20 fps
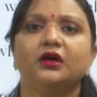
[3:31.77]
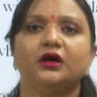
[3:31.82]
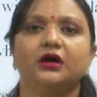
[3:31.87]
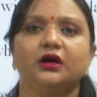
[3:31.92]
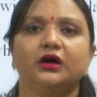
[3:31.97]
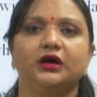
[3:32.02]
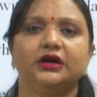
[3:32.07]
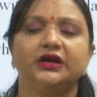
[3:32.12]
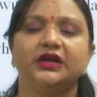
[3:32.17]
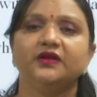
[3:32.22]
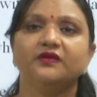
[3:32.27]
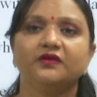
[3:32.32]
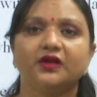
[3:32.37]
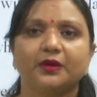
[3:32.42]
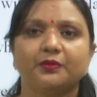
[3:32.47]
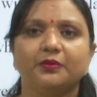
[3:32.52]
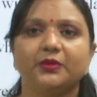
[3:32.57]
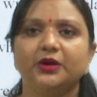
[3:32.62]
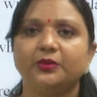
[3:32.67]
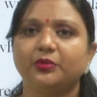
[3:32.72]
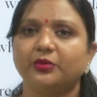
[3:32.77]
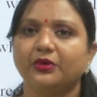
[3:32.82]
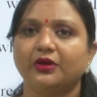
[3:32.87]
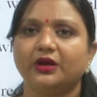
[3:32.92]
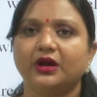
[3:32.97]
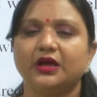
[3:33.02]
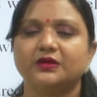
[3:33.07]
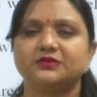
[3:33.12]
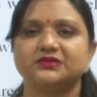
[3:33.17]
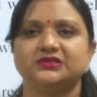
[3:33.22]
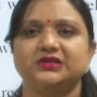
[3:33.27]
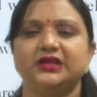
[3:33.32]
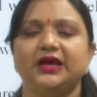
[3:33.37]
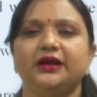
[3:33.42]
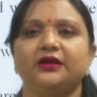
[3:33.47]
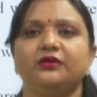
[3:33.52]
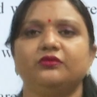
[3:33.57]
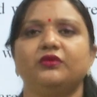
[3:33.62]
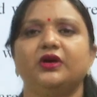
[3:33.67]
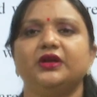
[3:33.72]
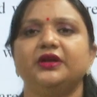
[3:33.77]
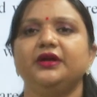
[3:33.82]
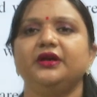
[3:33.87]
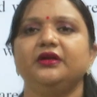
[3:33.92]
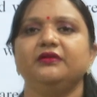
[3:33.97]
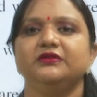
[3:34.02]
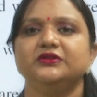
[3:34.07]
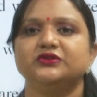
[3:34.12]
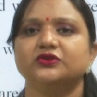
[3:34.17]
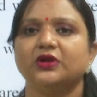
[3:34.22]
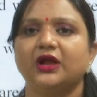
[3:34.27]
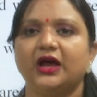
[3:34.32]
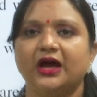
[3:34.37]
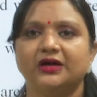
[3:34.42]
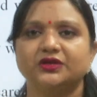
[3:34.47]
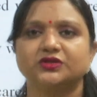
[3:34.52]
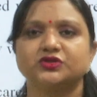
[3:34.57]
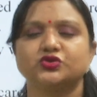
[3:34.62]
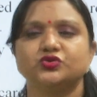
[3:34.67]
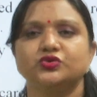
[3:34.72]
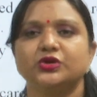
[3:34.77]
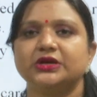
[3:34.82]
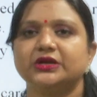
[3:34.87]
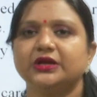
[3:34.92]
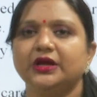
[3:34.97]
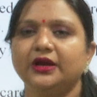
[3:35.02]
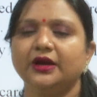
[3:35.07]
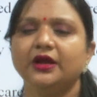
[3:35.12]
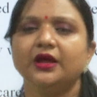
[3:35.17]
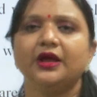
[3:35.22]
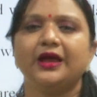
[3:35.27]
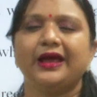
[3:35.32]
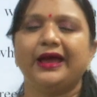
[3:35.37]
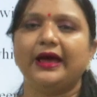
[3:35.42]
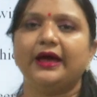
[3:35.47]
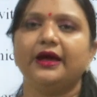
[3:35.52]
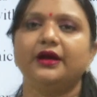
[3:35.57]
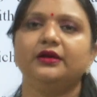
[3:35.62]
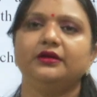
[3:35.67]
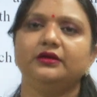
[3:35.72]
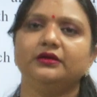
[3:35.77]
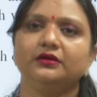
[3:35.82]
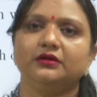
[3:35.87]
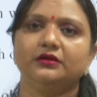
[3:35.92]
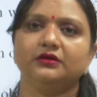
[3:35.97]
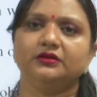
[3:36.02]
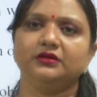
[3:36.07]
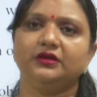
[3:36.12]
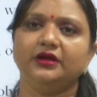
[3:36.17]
uh, development programs that one individual has to attain and uh,